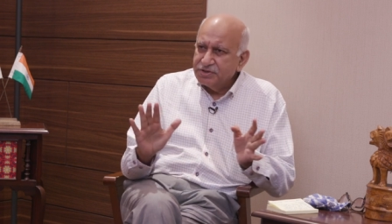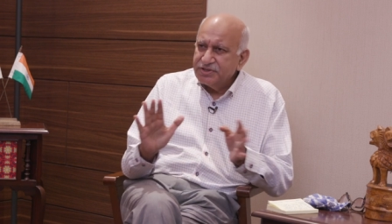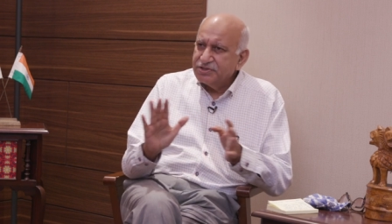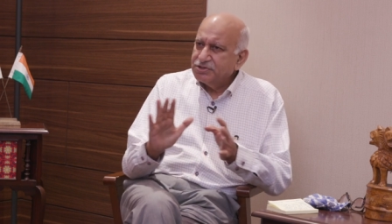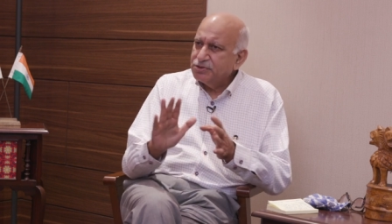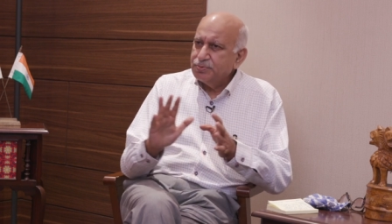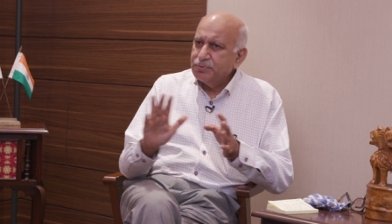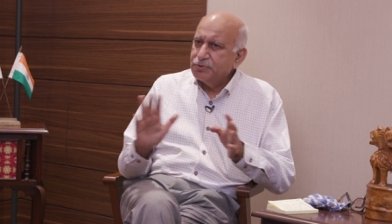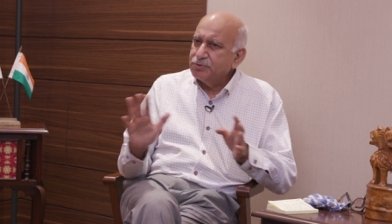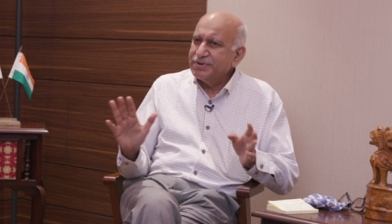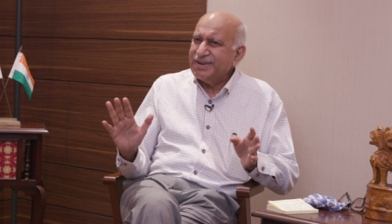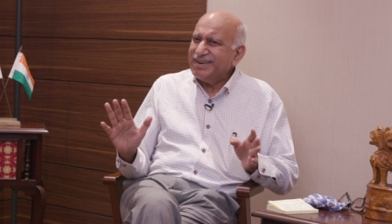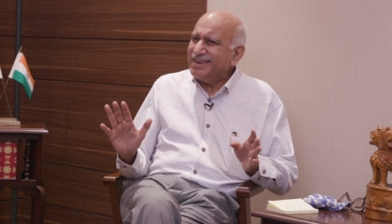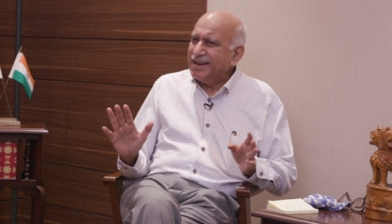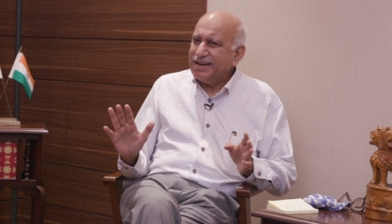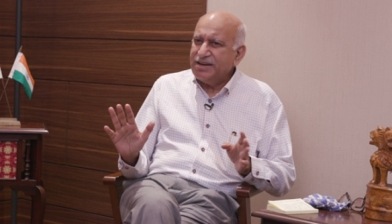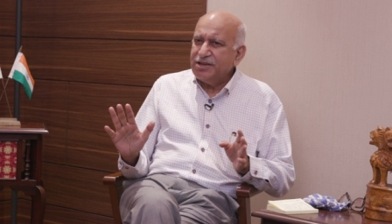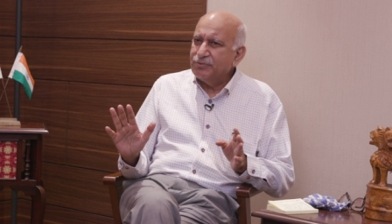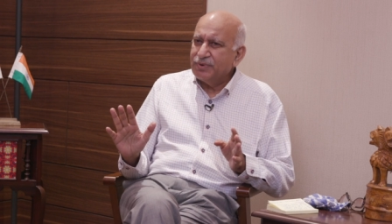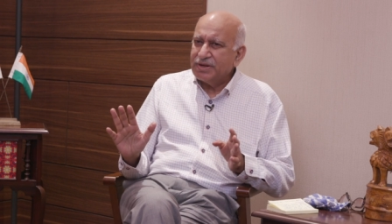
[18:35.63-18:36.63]
dispute in
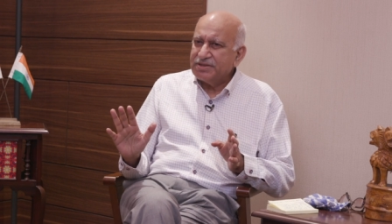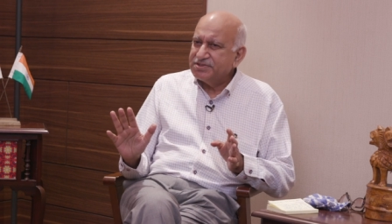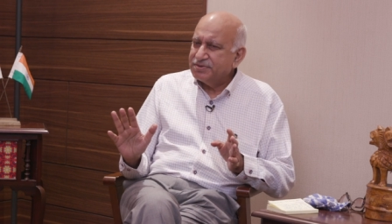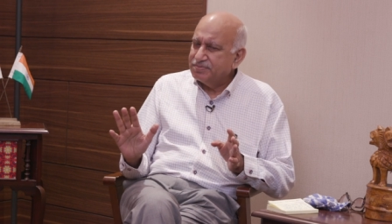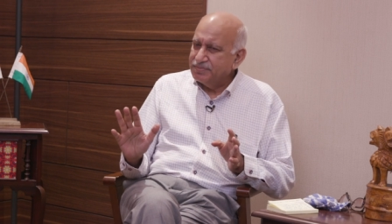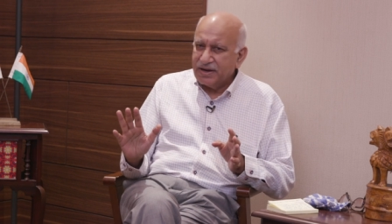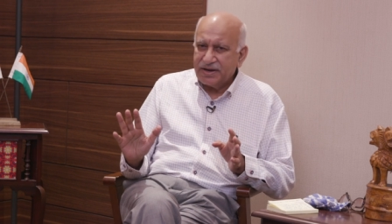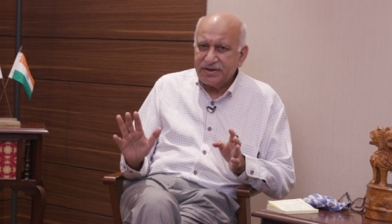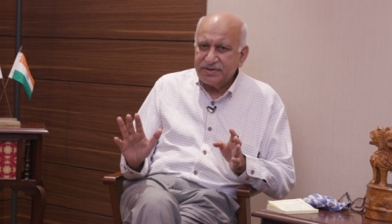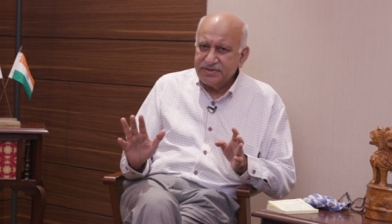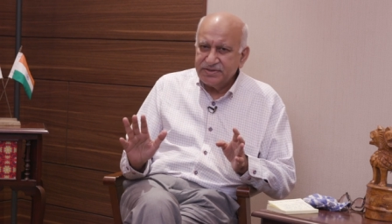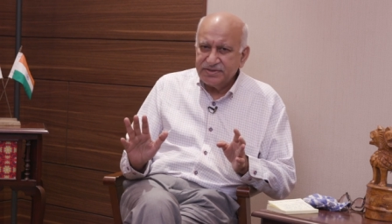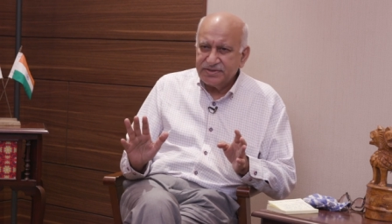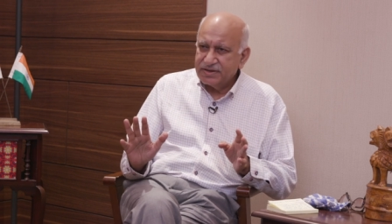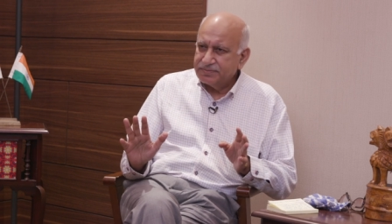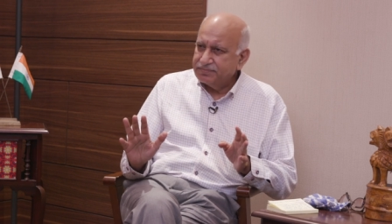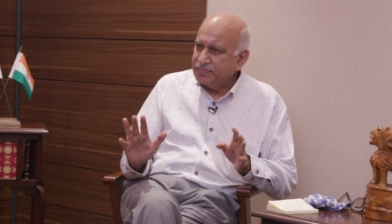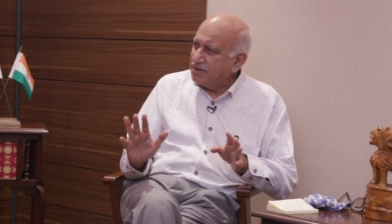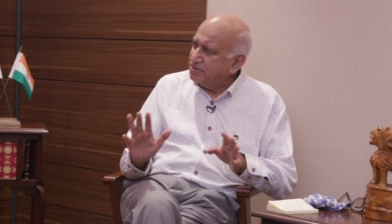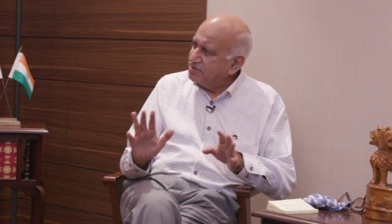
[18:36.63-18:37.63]
anyone's mind
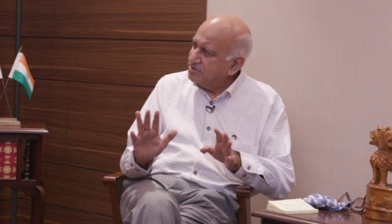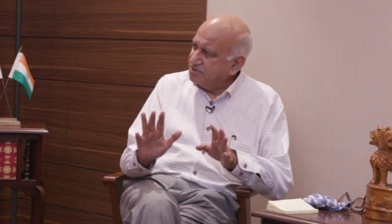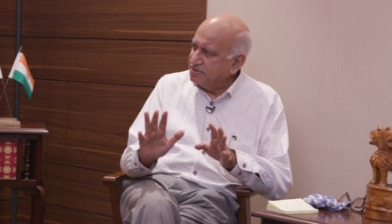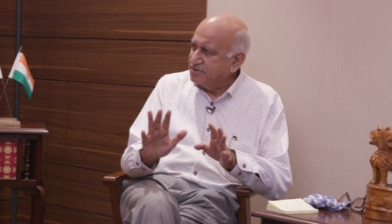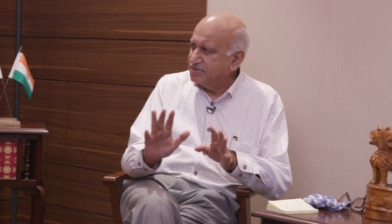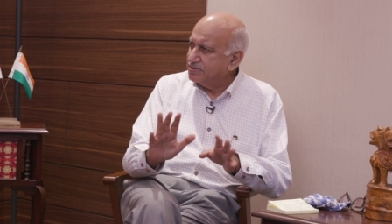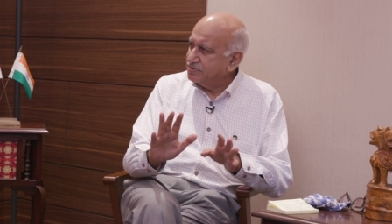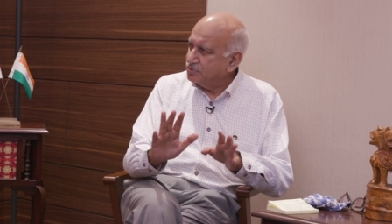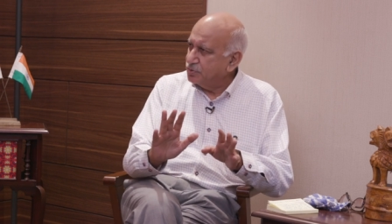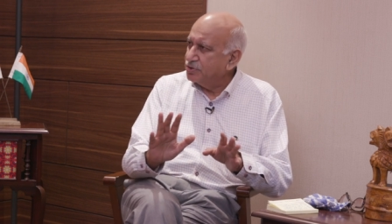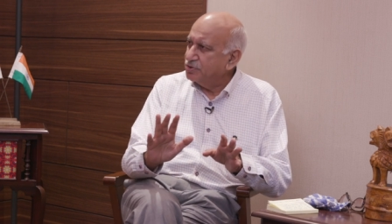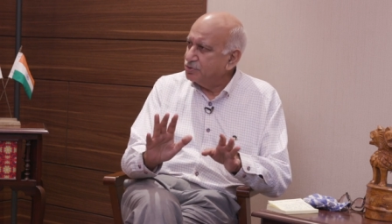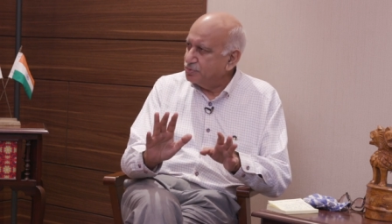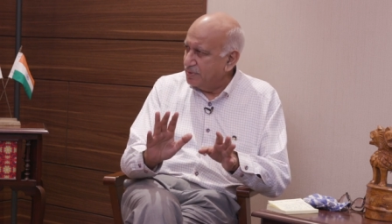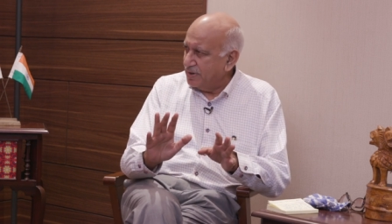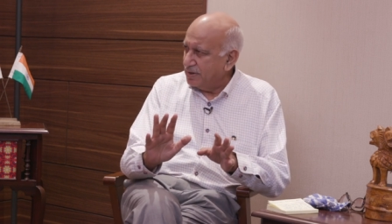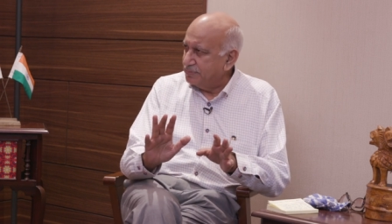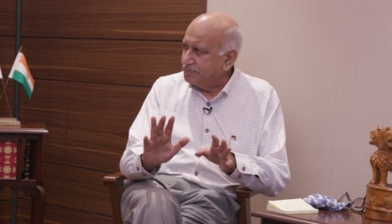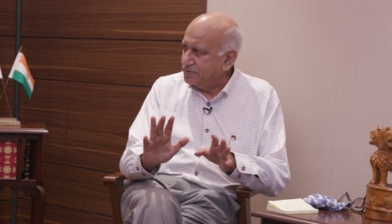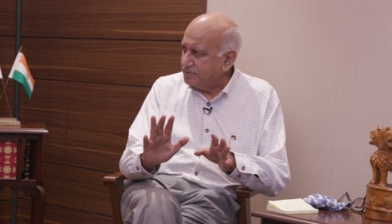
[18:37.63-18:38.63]
that partition is going to
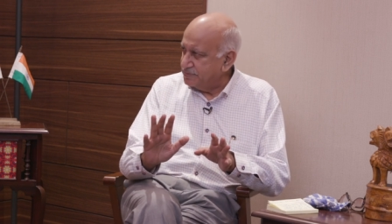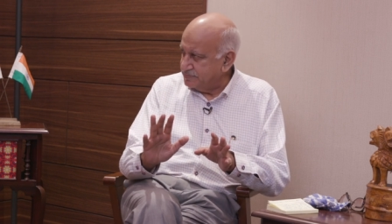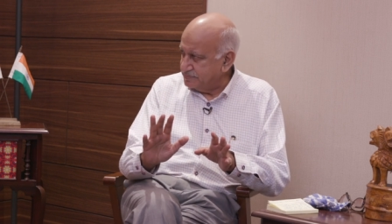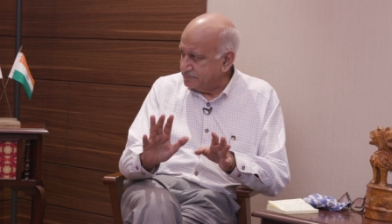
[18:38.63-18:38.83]
happen,